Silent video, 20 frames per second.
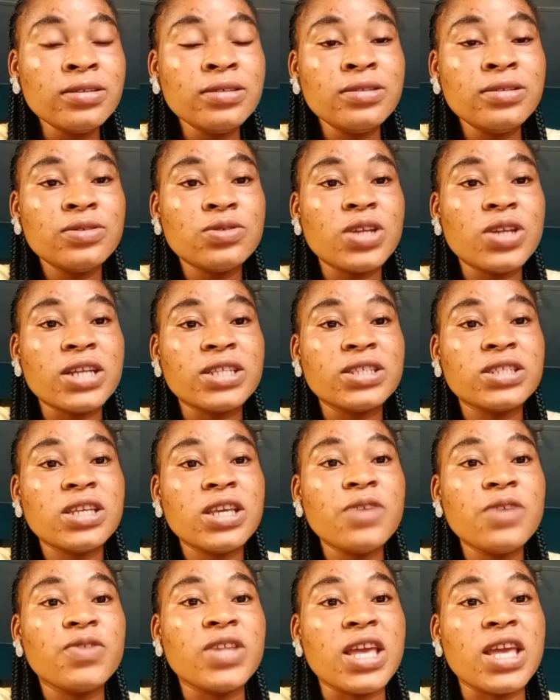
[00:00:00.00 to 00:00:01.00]
So that
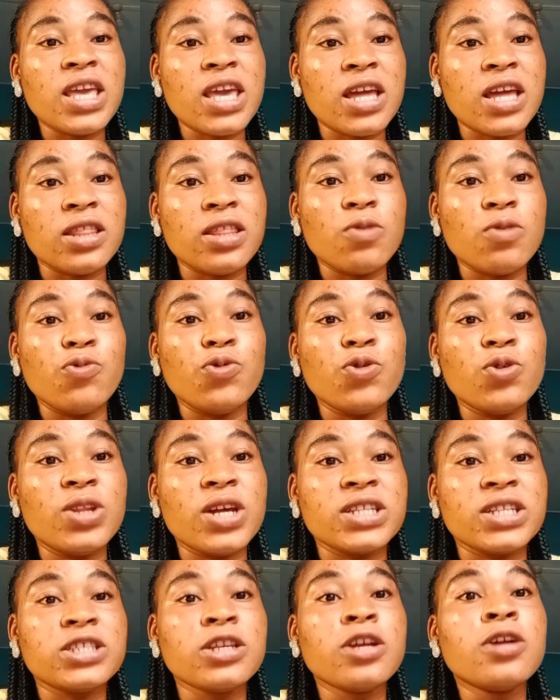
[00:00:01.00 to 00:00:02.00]
if they hear, they will know
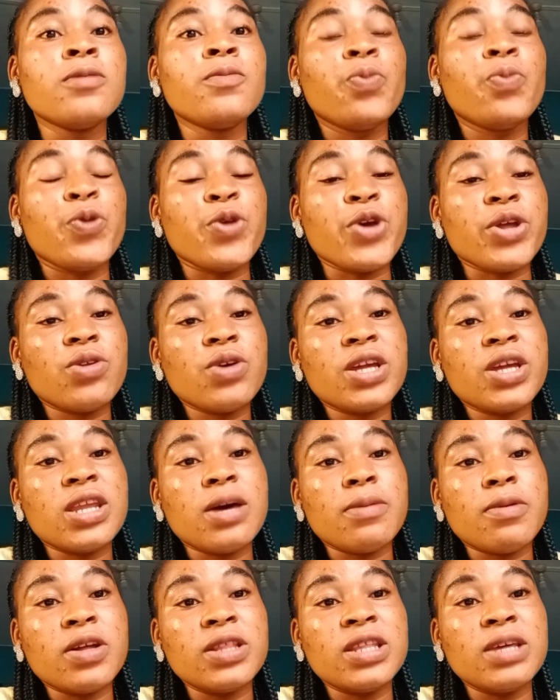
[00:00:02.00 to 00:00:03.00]
that you're talking
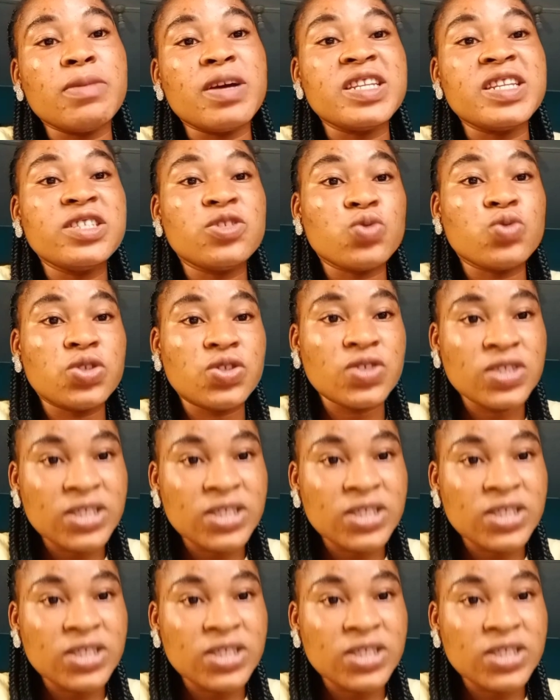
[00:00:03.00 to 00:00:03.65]
about them and this is what you